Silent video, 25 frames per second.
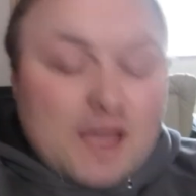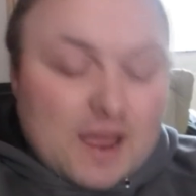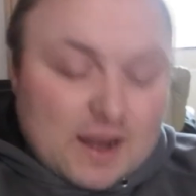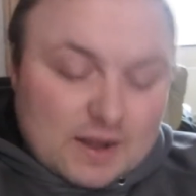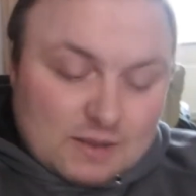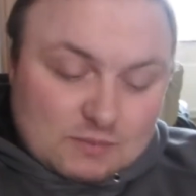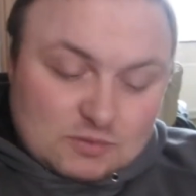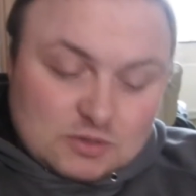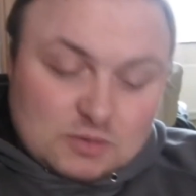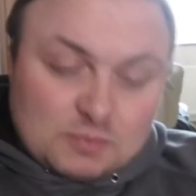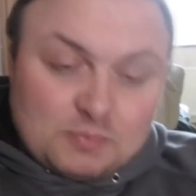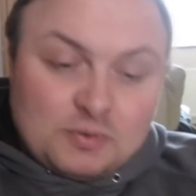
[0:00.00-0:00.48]

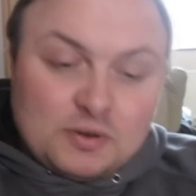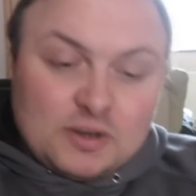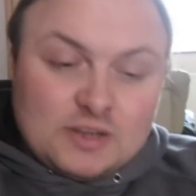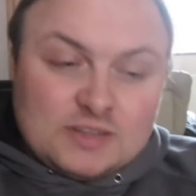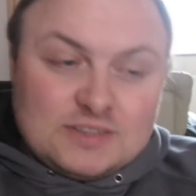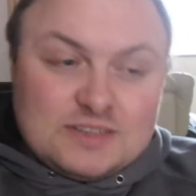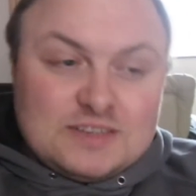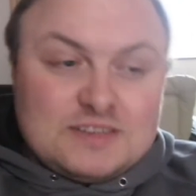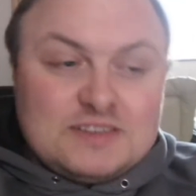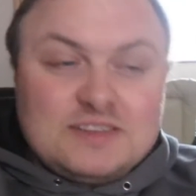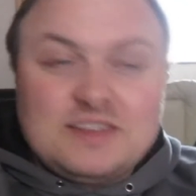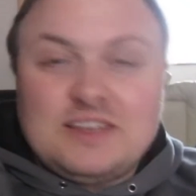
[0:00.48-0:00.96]
And I'm
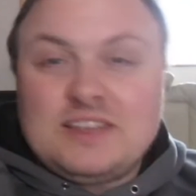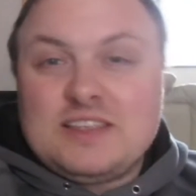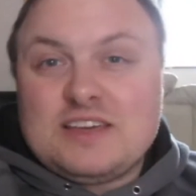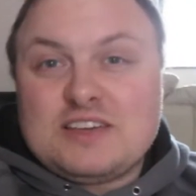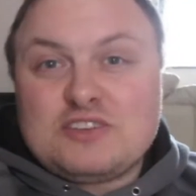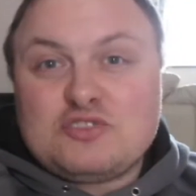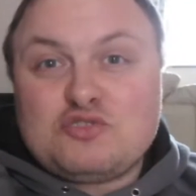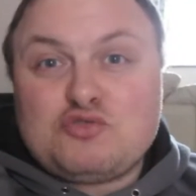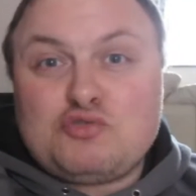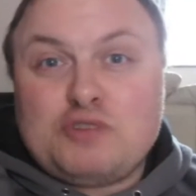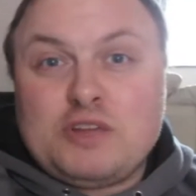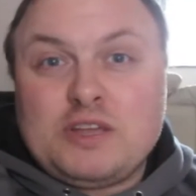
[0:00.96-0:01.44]
surprised to see
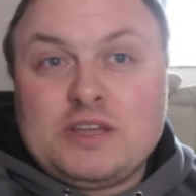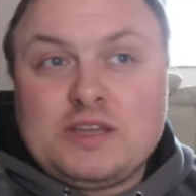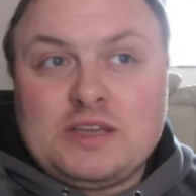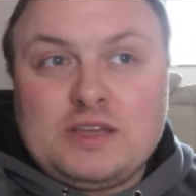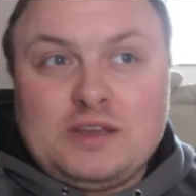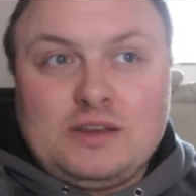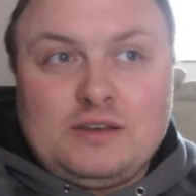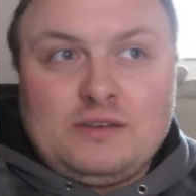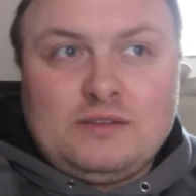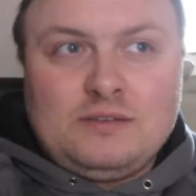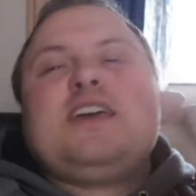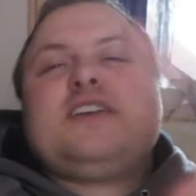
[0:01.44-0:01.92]
that
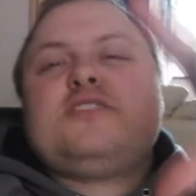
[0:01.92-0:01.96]
shrinking.